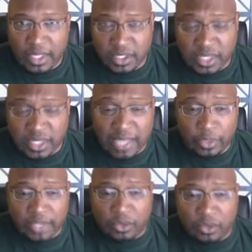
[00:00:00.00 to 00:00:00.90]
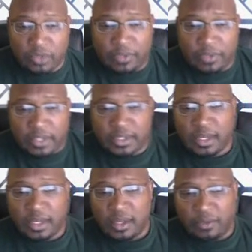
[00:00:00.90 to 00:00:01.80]
That's exactly what I told you,
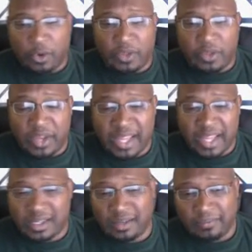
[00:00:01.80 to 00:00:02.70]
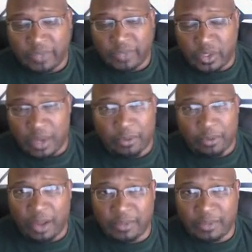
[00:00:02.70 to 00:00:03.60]
fellas. If you're on the net, then you
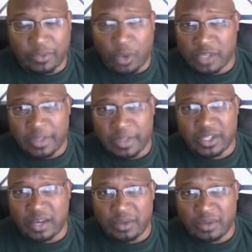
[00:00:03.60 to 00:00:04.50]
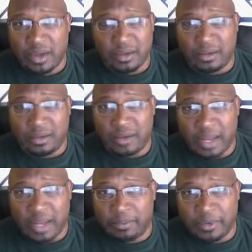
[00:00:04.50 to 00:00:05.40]
got problems. If you're watching my channel,
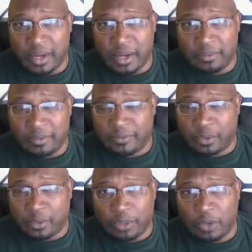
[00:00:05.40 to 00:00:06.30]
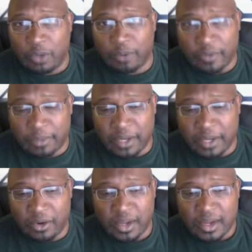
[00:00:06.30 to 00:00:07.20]
you're not a, you're not a full blown perfect
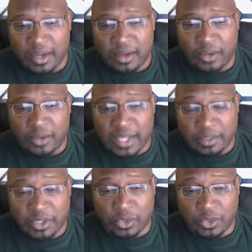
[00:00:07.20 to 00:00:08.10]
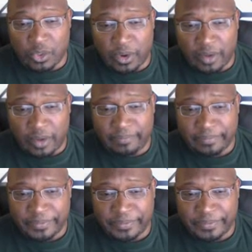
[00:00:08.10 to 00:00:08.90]
player. You got some issues going on.